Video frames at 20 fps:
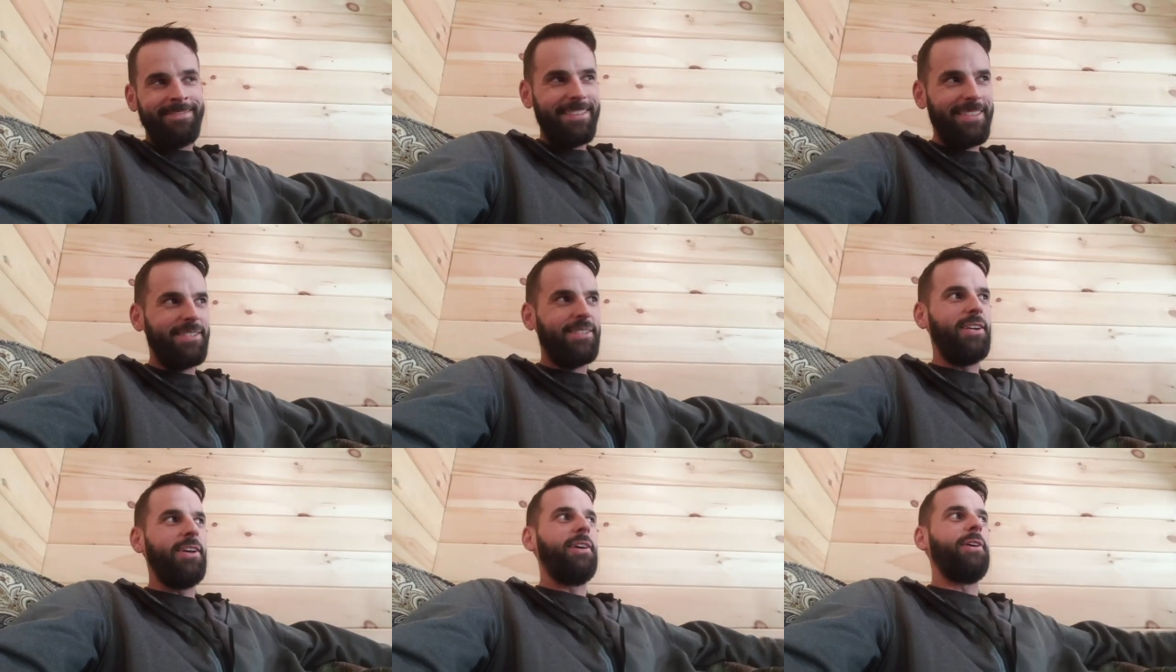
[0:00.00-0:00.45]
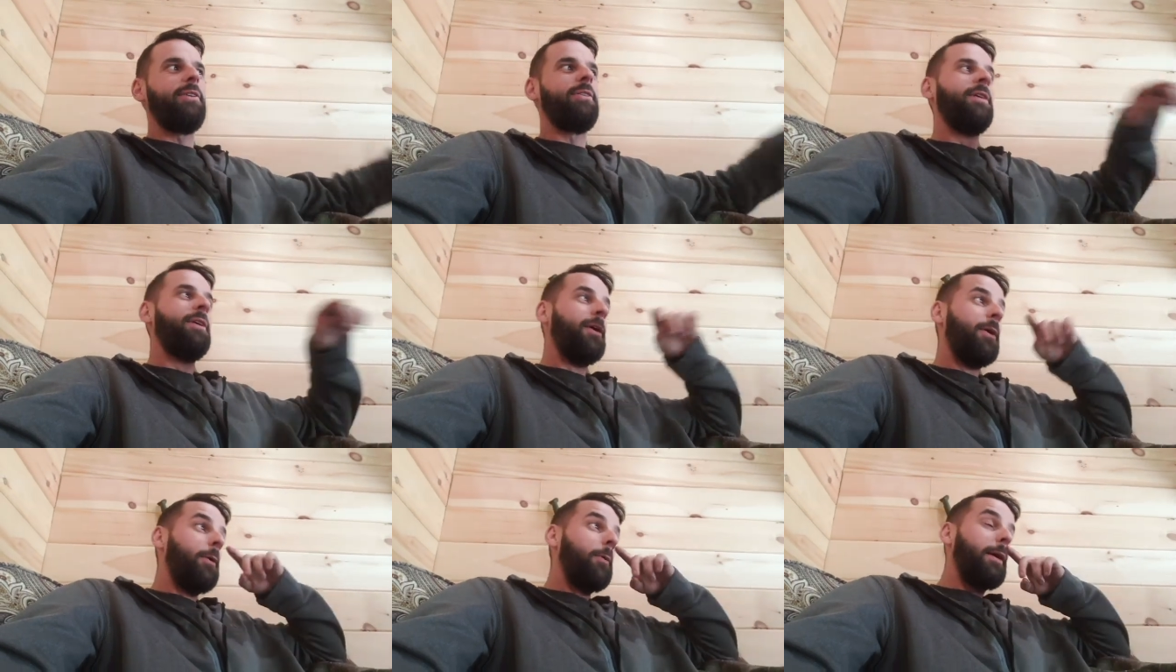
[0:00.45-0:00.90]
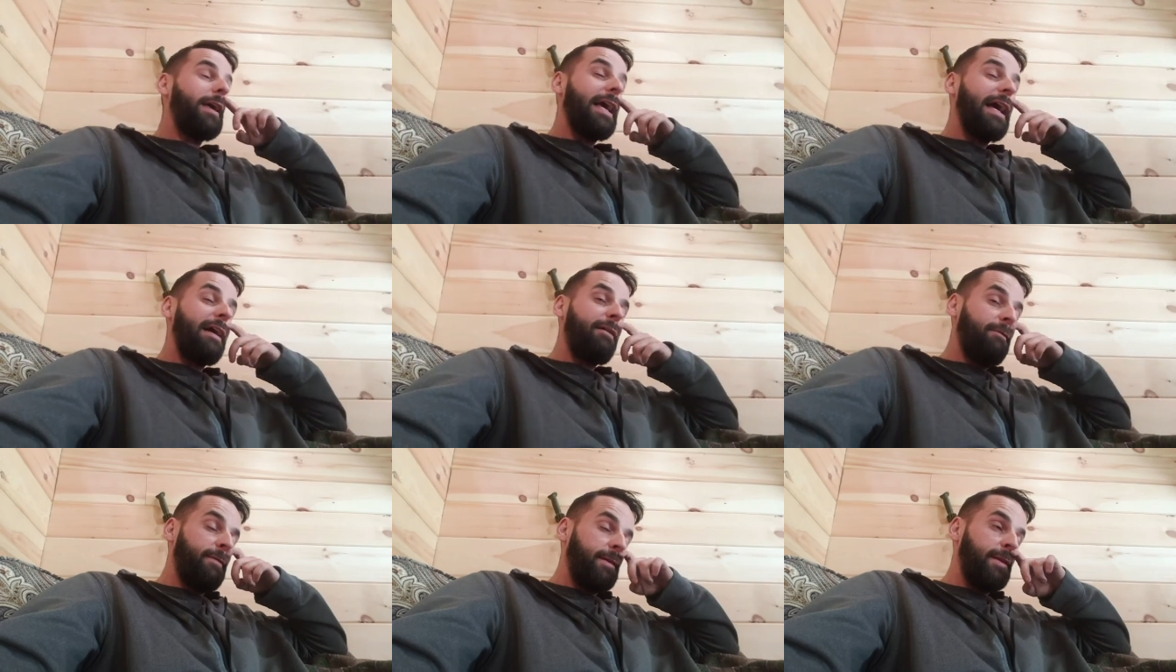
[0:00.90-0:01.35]
So we
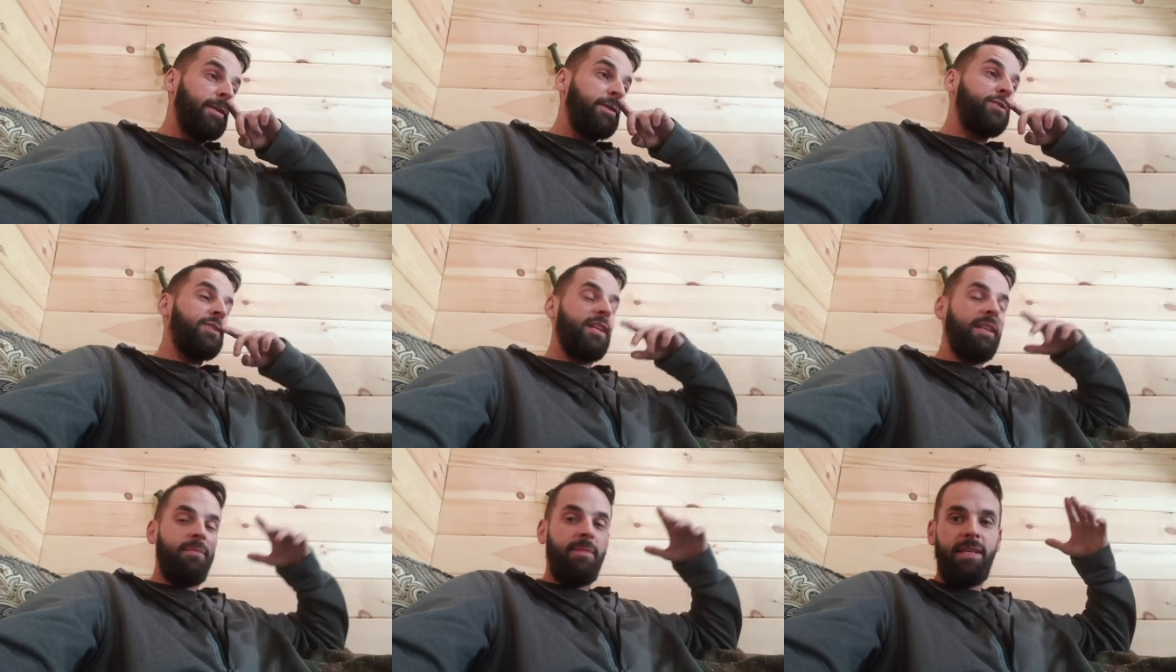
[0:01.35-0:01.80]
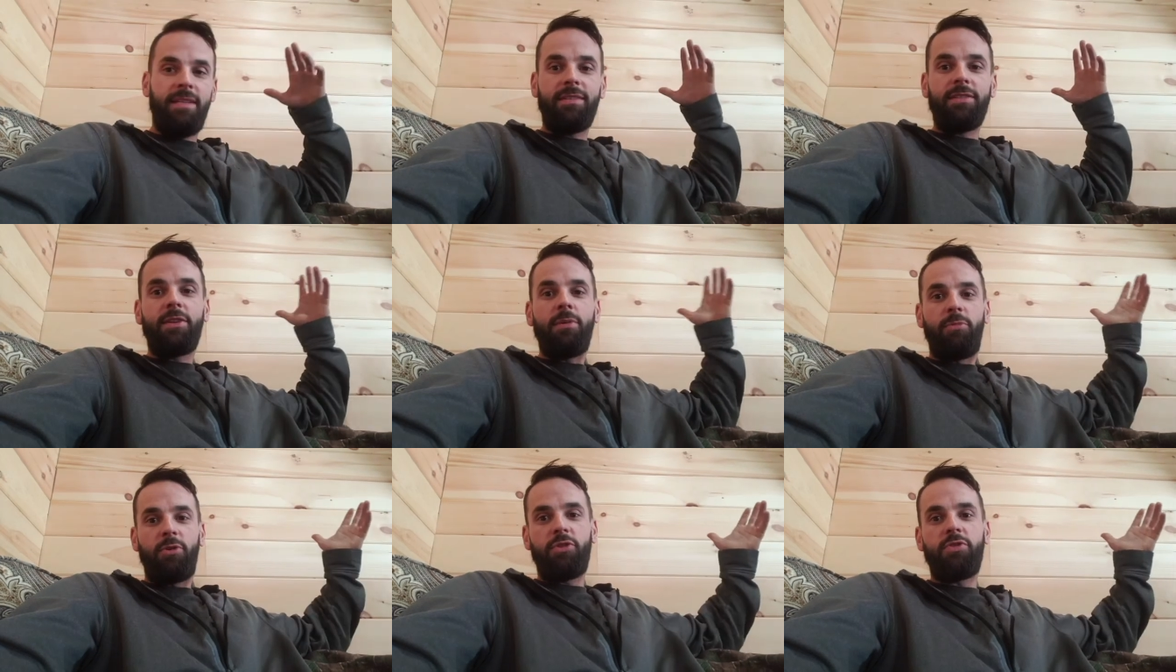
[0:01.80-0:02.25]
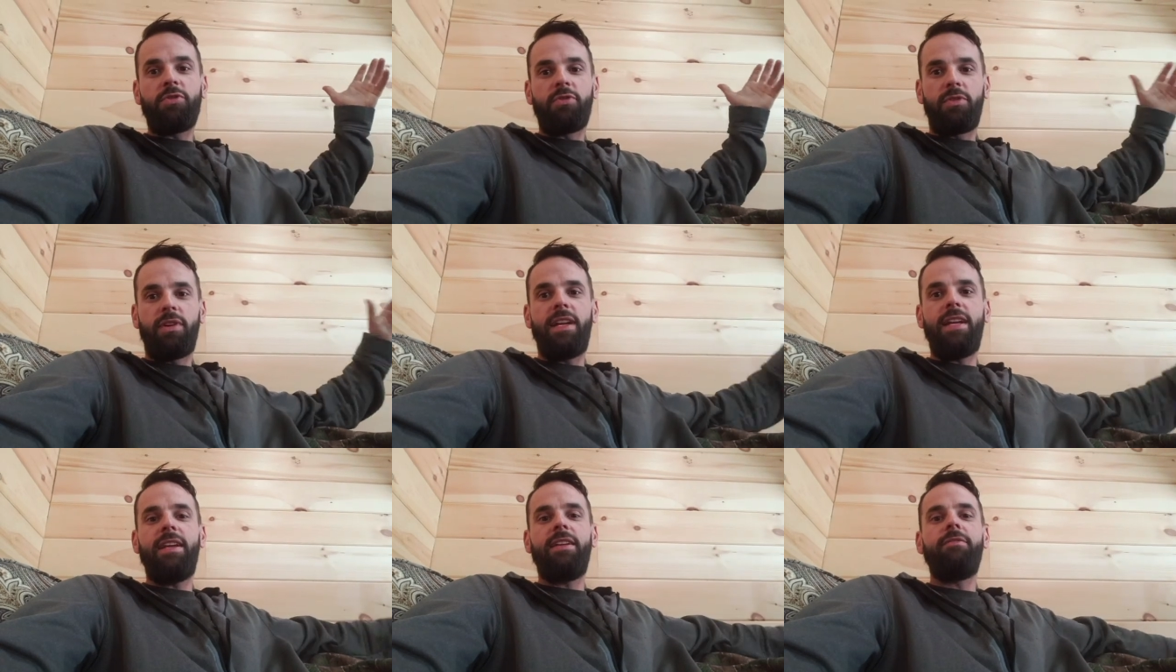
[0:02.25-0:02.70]
have a legitimate commercial
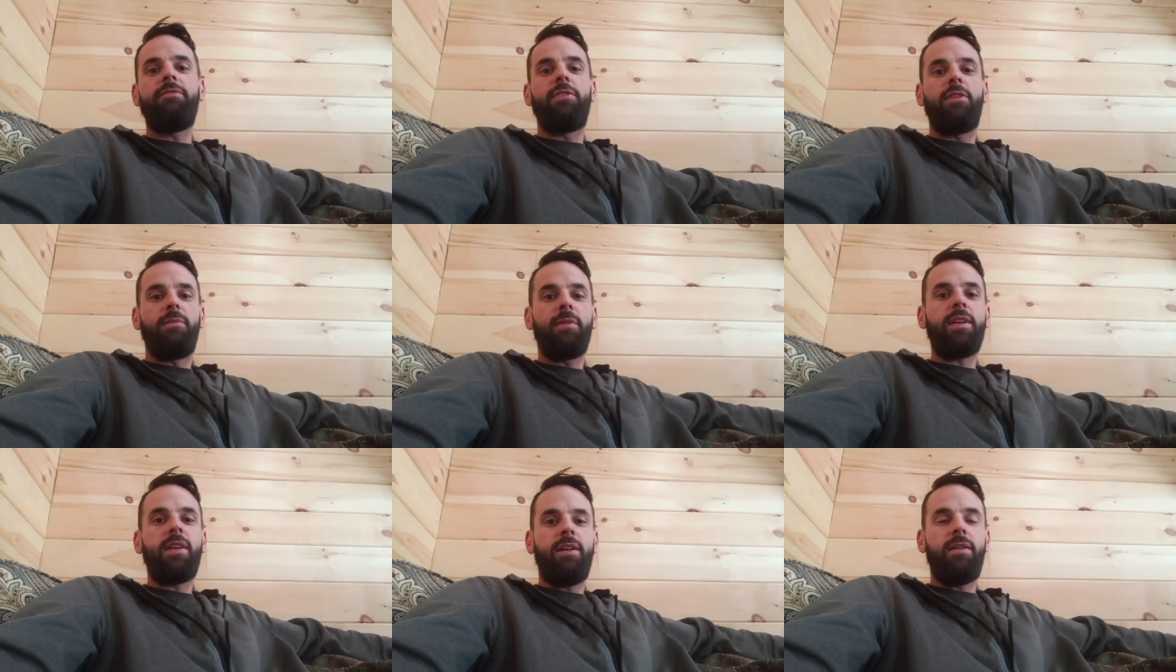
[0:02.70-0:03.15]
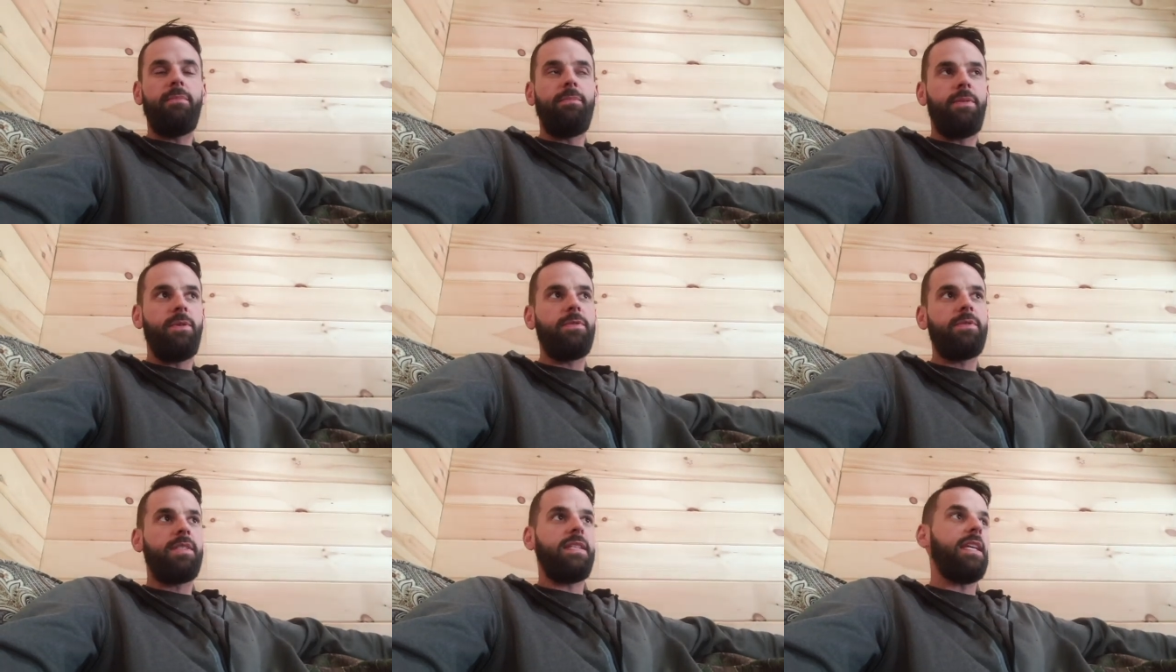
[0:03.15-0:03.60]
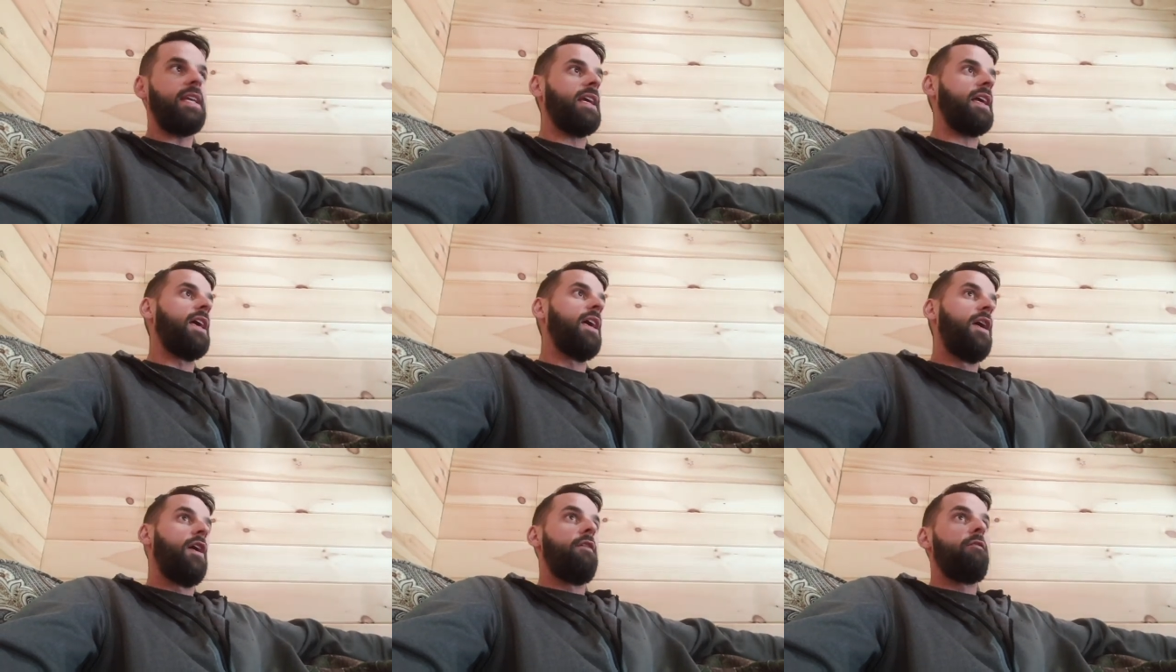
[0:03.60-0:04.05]
grade vermicomposting
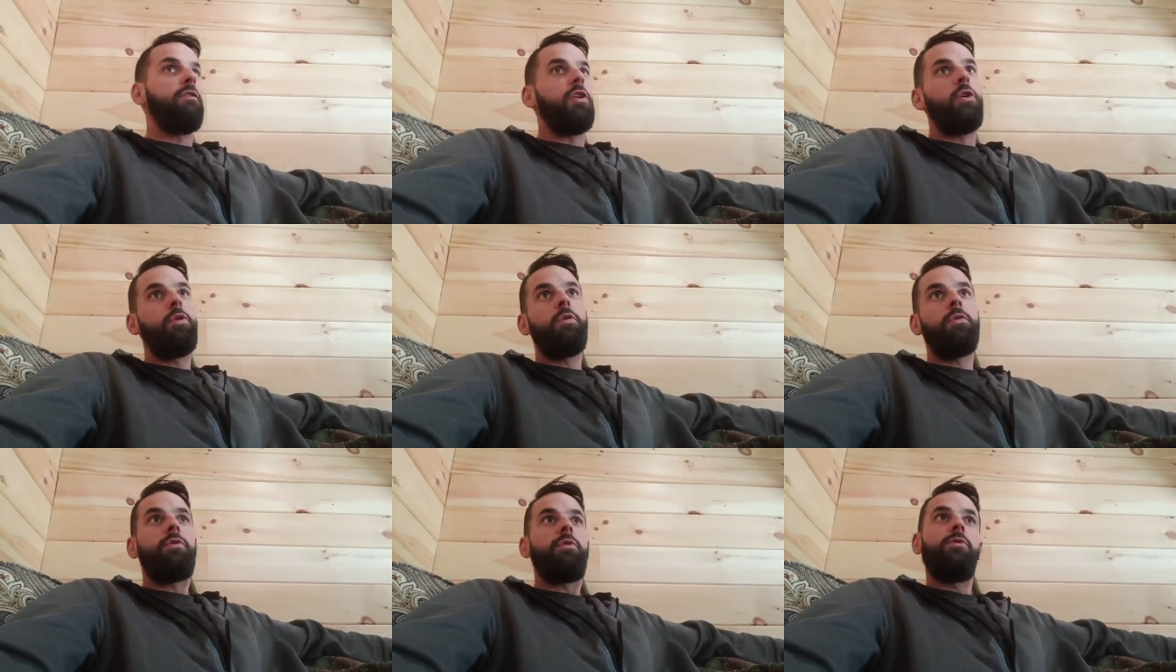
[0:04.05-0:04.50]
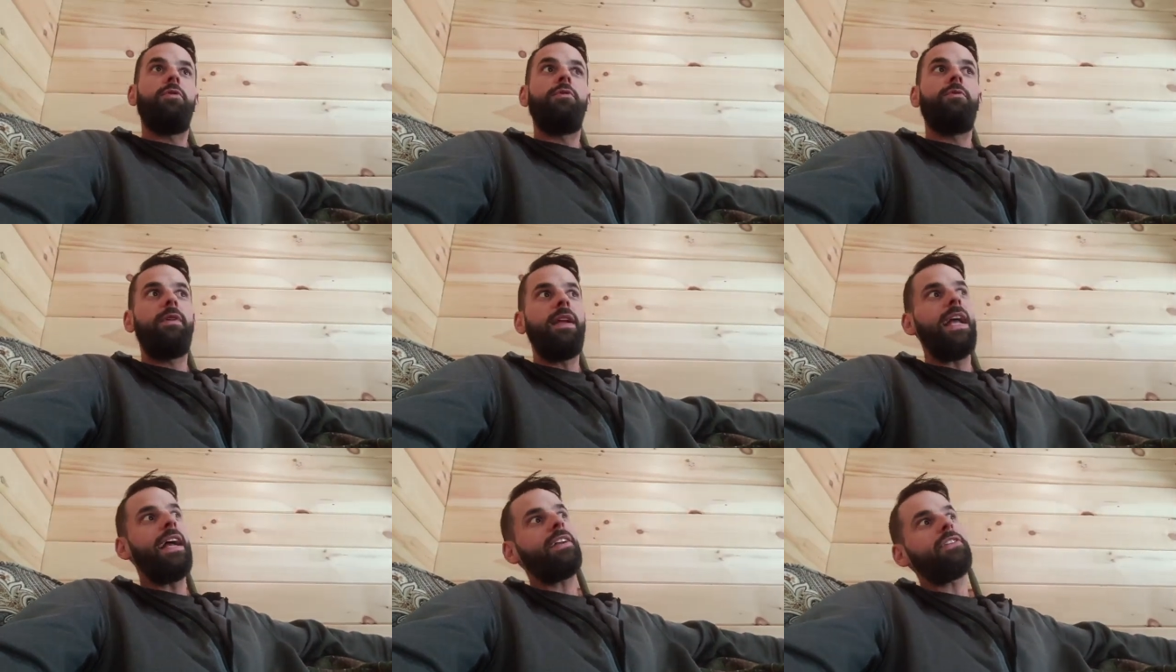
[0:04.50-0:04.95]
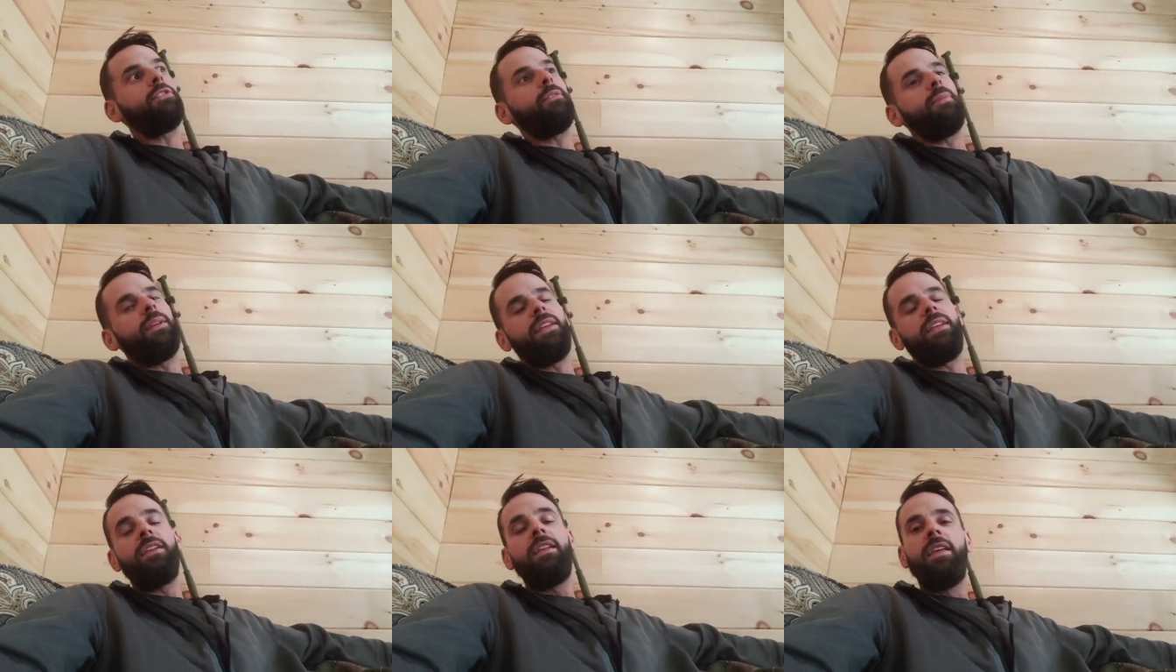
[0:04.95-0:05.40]
flow through reactor
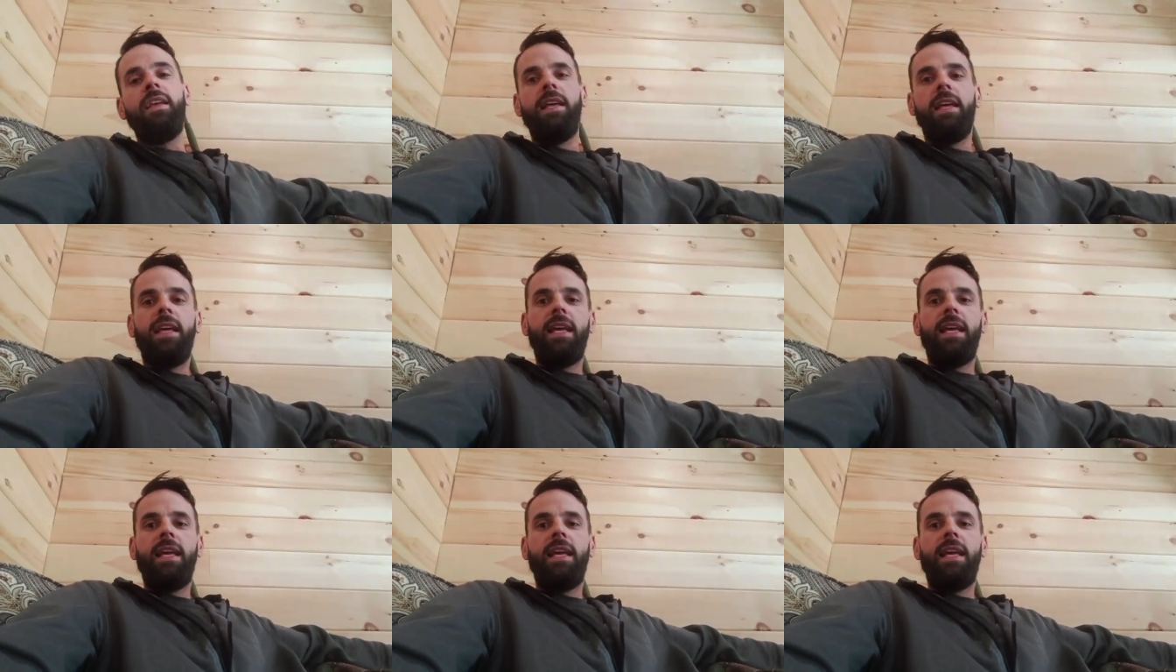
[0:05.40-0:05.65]
bin,